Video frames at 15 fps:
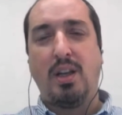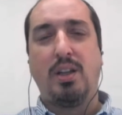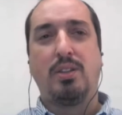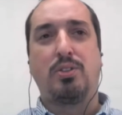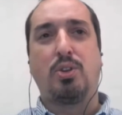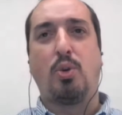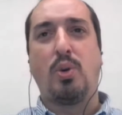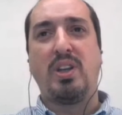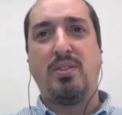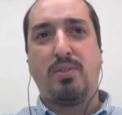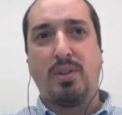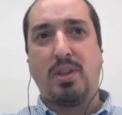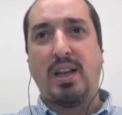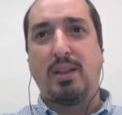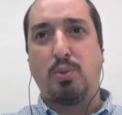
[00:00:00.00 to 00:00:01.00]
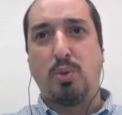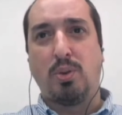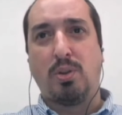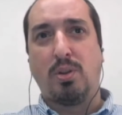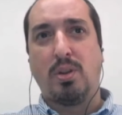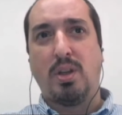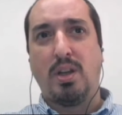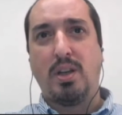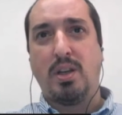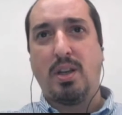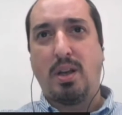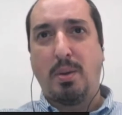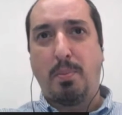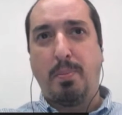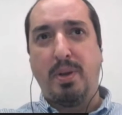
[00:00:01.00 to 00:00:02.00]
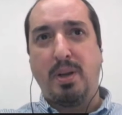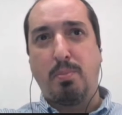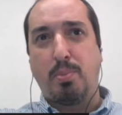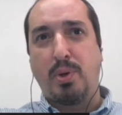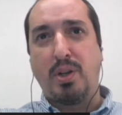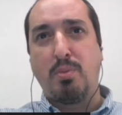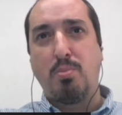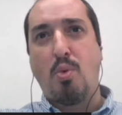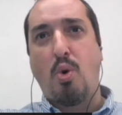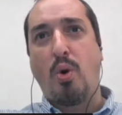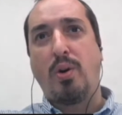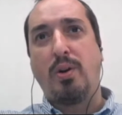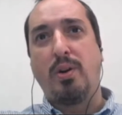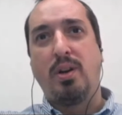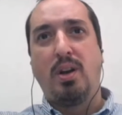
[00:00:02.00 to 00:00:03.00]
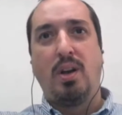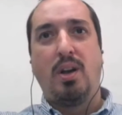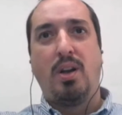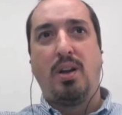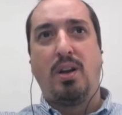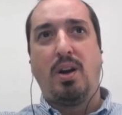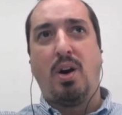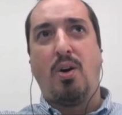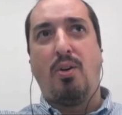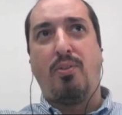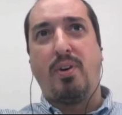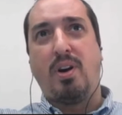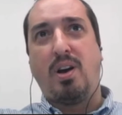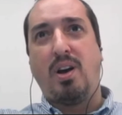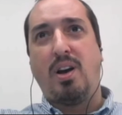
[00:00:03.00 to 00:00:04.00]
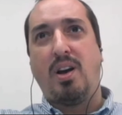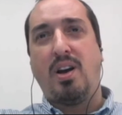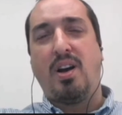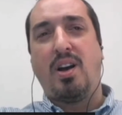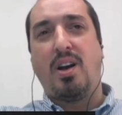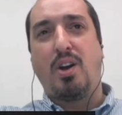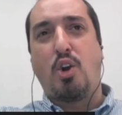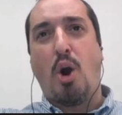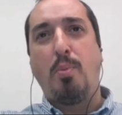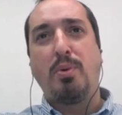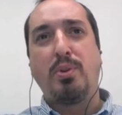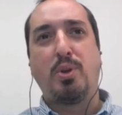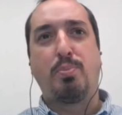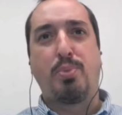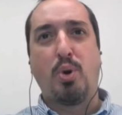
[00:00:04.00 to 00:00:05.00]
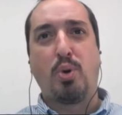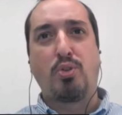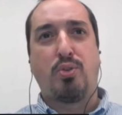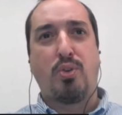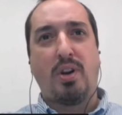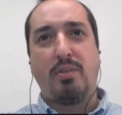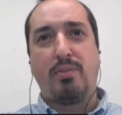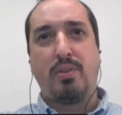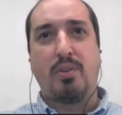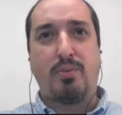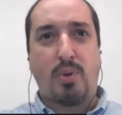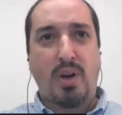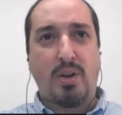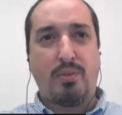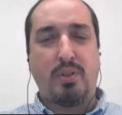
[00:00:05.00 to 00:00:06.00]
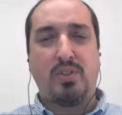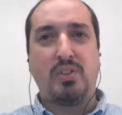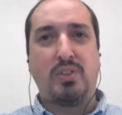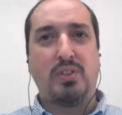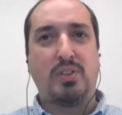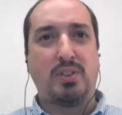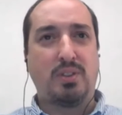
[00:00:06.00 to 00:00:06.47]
So even that would bring more of a common approach for every citizen.